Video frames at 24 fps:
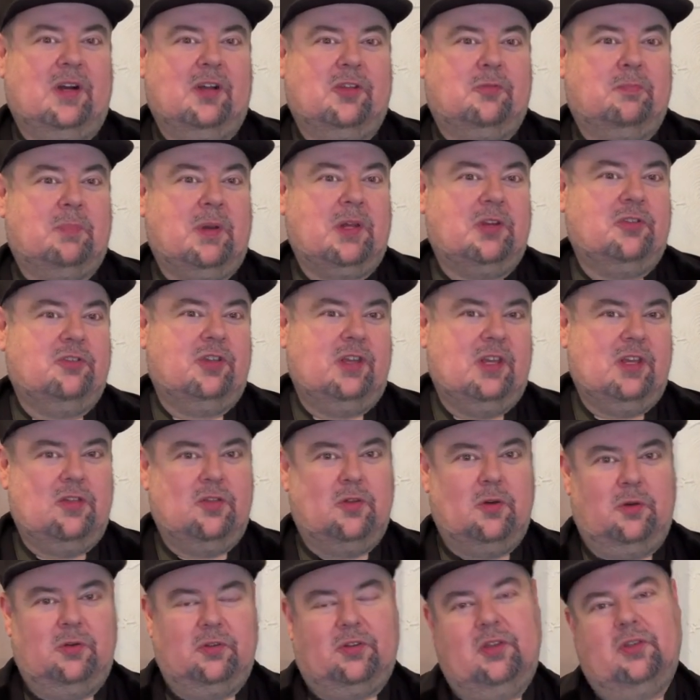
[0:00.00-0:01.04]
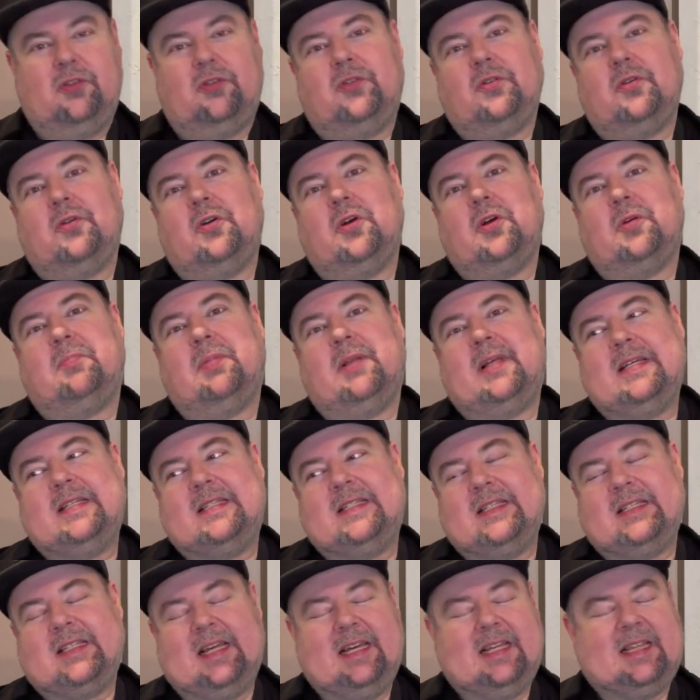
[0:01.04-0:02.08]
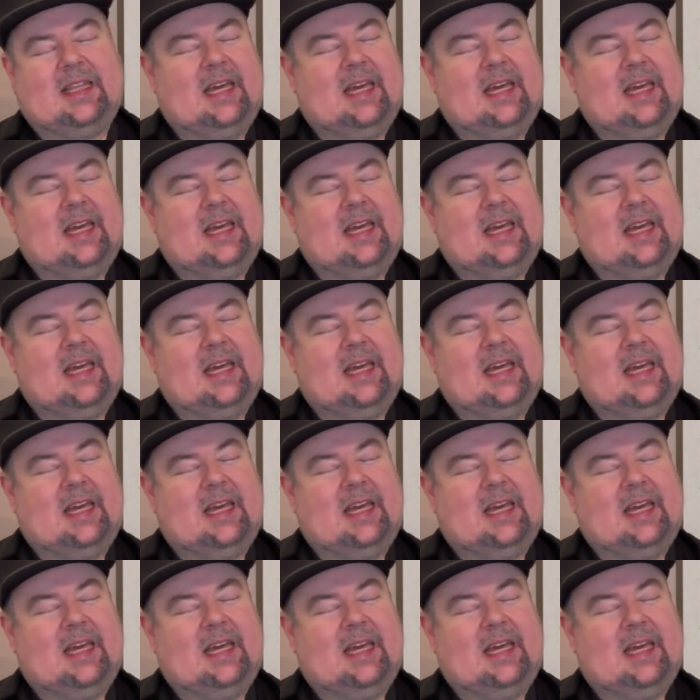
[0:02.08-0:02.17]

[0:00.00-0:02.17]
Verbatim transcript: especially those historic places like